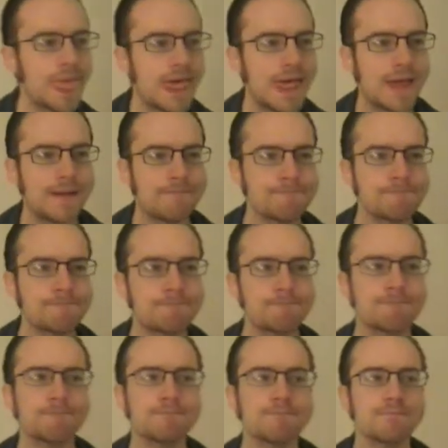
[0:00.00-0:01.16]

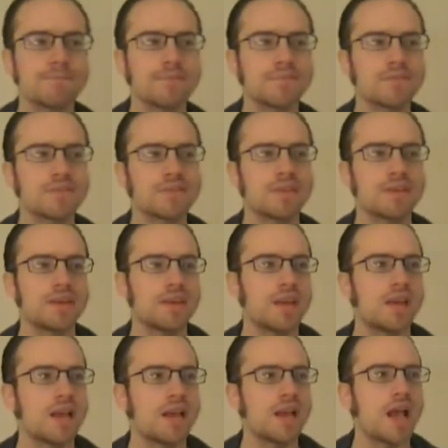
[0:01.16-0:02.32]

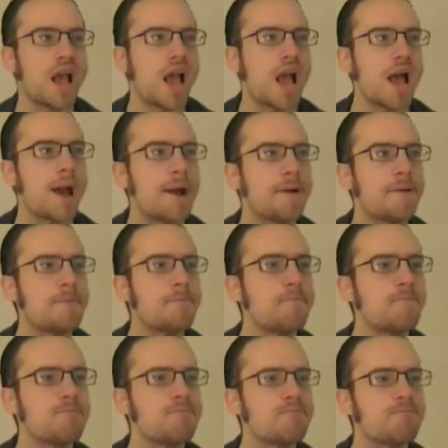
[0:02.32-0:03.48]

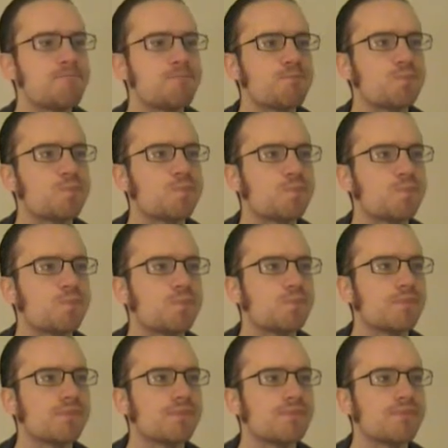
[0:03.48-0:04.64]

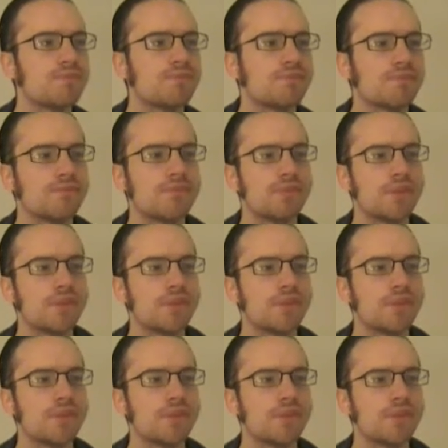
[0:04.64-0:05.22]
[no speech]